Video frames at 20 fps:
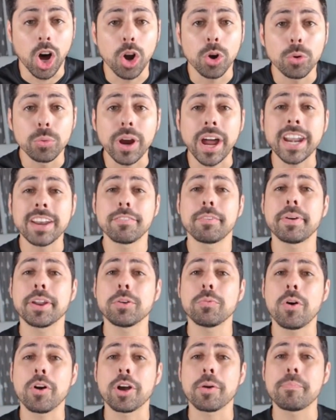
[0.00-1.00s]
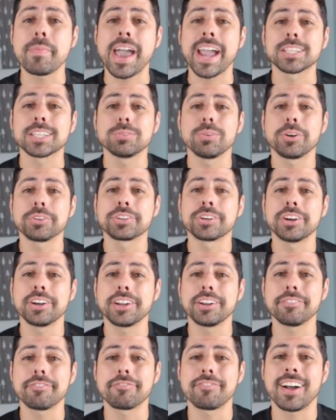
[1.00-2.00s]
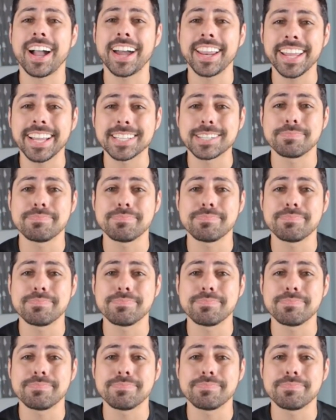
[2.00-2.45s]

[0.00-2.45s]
right, everybody, welcome back to Alternative Finance.